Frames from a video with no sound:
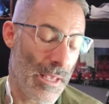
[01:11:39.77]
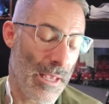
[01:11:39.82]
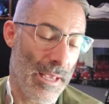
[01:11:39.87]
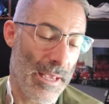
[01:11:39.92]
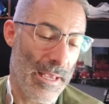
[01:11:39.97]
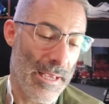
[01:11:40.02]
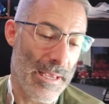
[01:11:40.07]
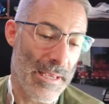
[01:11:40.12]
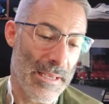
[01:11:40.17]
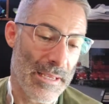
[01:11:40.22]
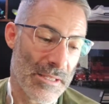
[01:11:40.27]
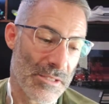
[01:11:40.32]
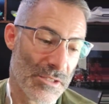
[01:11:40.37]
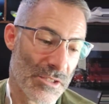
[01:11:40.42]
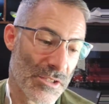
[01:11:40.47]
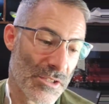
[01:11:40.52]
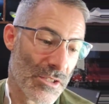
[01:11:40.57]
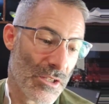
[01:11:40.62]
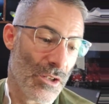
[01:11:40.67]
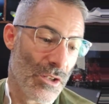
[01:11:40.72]

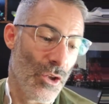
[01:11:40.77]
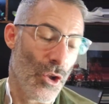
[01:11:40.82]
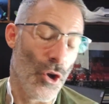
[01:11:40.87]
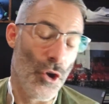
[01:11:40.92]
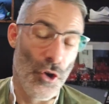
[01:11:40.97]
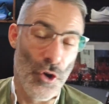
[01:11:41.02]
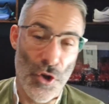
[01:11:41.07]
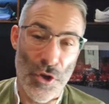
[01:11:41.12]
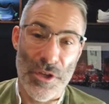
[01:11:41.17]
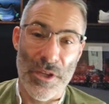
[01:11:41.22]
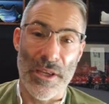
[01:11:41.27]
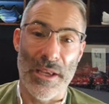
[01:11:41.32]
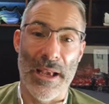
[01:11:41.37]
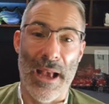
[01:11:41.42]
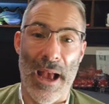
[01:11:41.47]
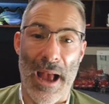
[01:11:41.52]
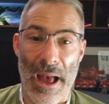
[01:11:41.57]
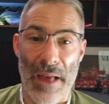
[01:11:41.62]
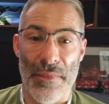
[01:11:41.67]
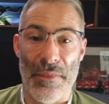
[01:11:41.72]
is looking
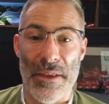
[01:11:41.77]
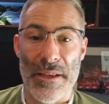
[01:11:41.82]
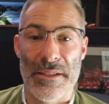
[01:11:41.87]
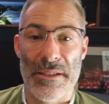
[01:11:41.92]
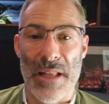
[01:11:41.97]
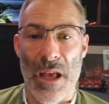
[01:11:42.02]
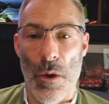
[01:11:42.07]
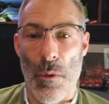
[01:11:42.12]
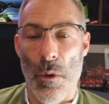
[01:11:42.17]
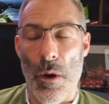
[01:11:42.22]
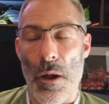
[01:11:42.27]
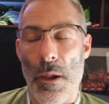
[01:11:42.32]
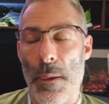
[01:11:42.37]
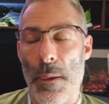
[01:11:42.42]
at this. Now,